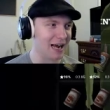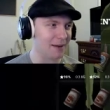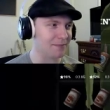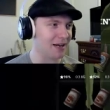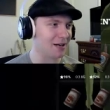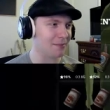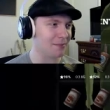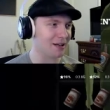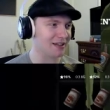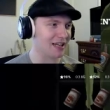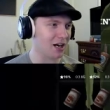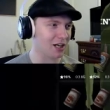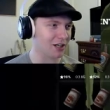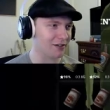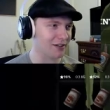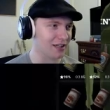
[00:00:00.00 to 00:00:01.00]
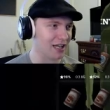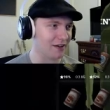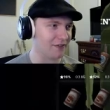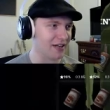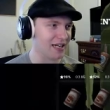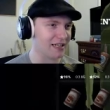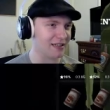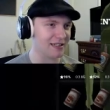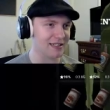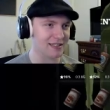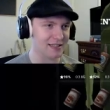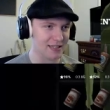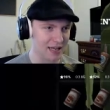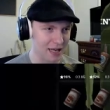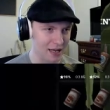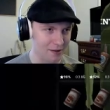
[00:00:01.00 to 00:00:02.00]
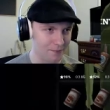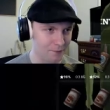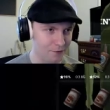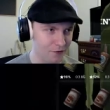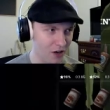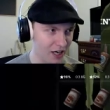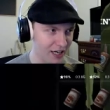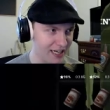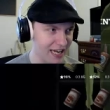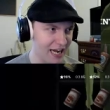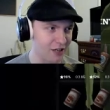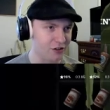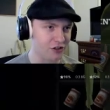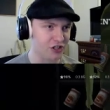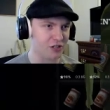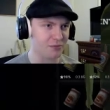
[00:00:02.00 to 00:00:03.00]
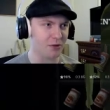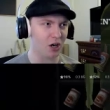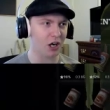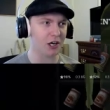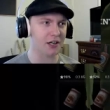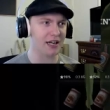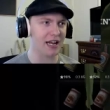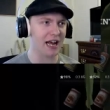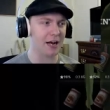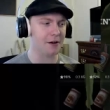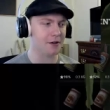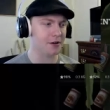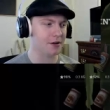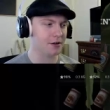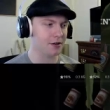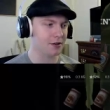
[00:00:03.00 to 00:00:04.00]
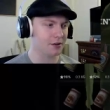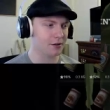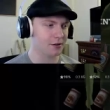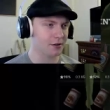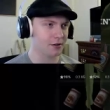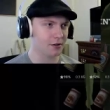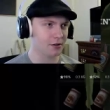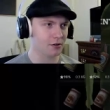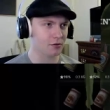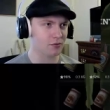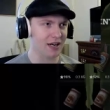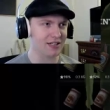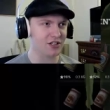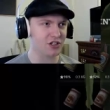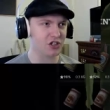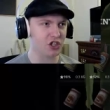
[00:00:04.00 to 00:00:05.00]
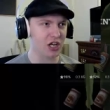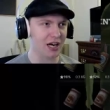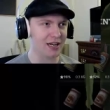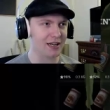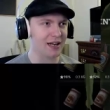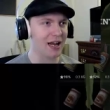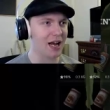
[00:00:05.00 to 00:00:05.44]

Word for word: I'm not about that hungry life. Eat this uh, fucking energy bar. Yeah. Rise and shine.